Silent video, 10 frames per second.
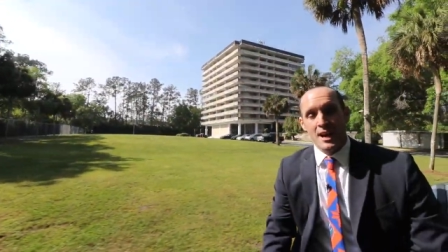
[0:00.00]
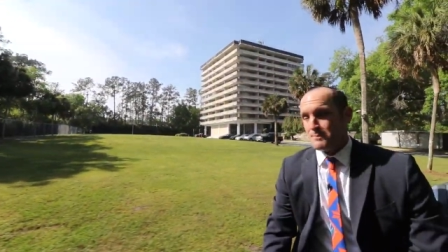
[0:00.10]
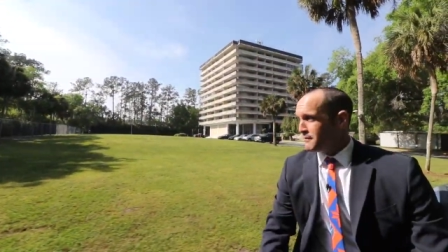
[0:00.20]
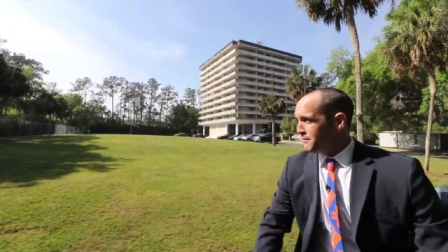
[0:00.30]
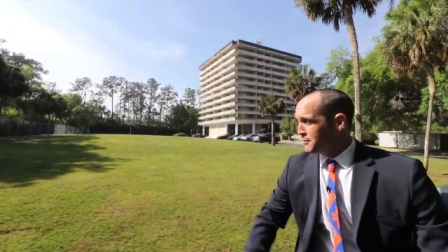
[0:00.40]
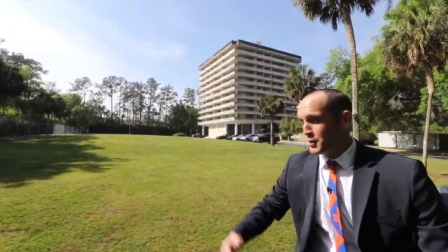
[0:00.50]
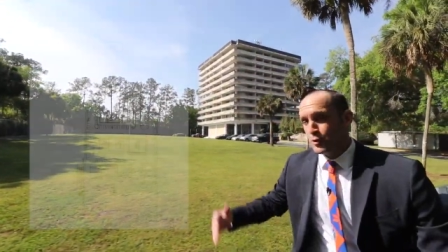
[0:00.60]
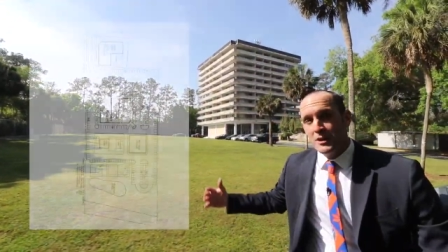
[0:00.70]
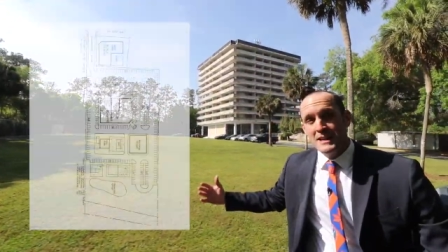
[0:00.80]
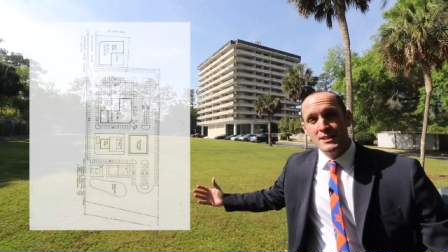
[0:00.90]
up, the
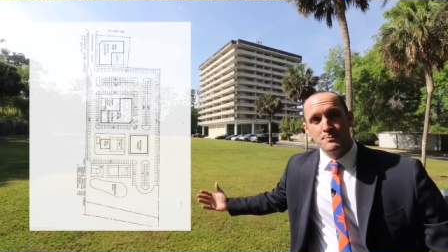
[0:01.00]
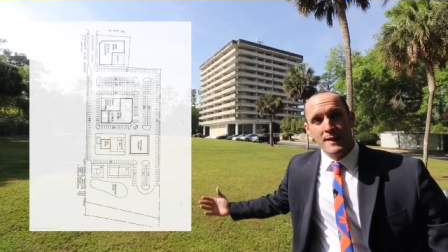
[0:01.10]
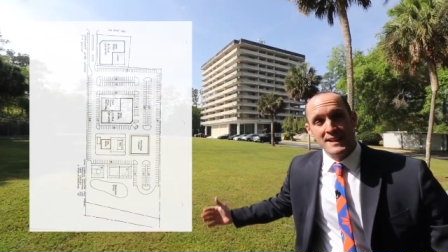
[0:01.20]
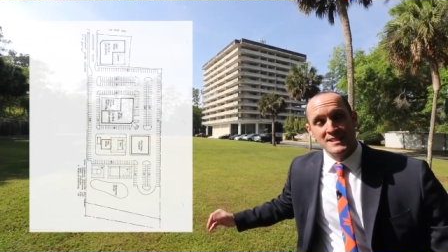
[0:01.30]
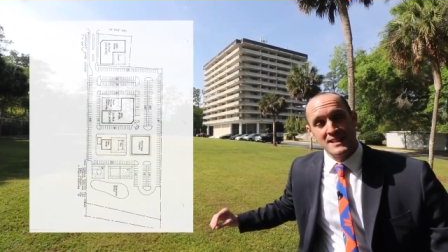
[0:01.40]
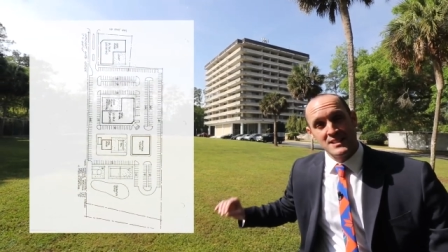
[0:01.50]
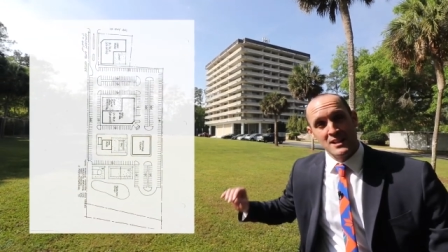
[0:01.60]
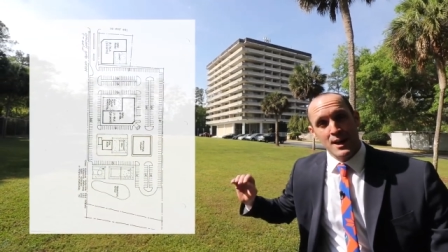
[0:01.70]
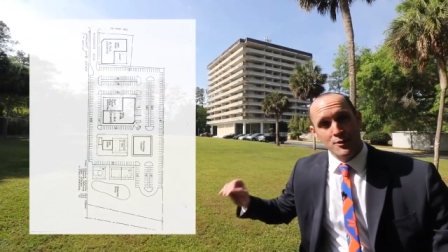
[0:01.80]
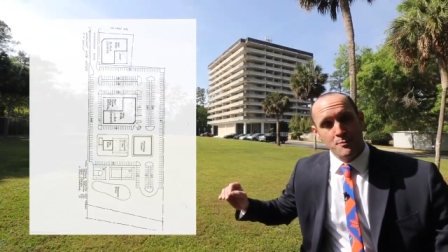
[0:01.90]
green space is
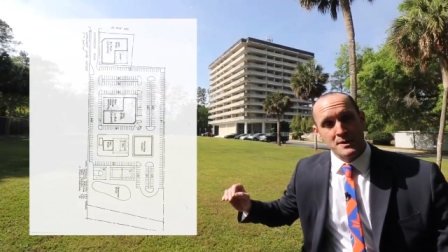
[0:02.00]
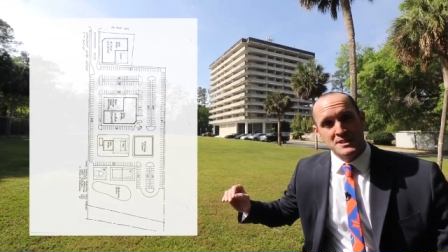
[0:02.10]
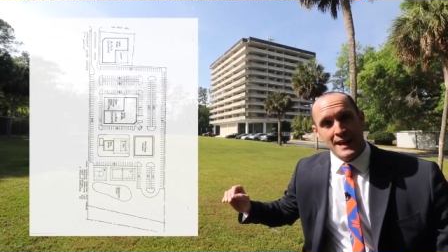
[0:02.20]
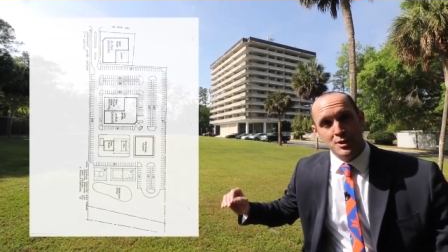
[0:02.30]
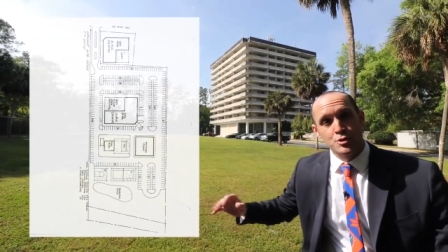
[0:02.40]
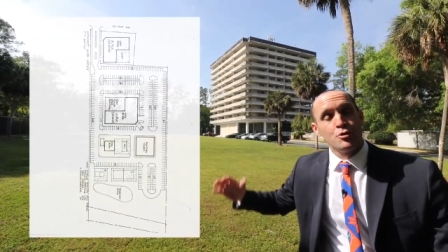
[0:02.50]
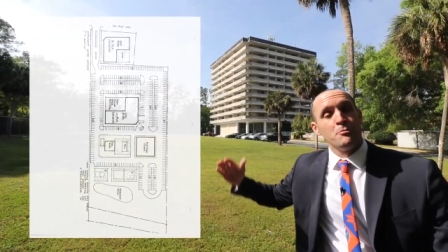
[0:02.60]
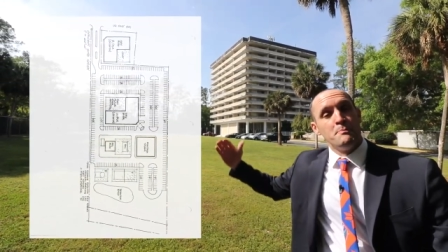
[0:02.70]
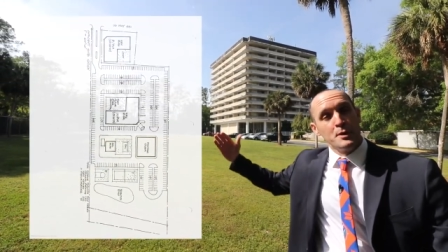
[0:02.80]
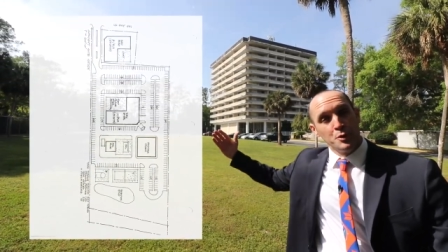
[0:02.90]
another
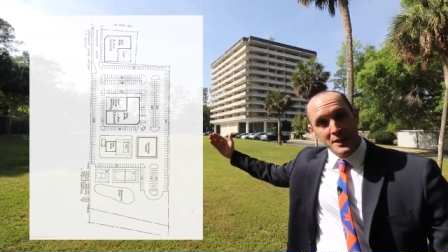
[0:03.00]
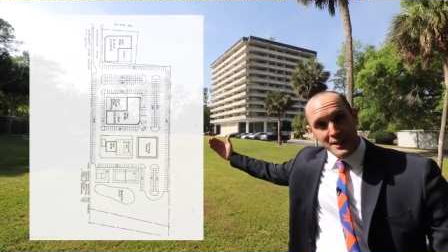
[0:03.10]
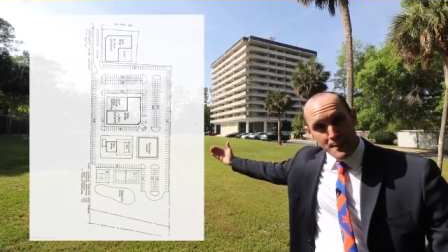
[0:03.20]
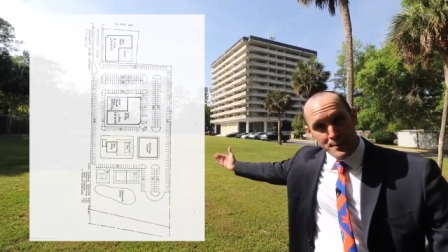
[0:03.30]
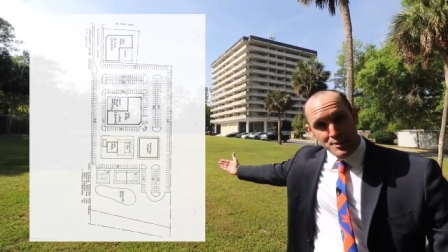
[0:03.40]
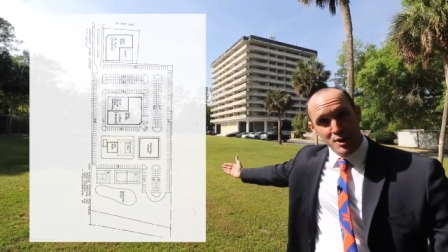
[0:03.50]
potential building number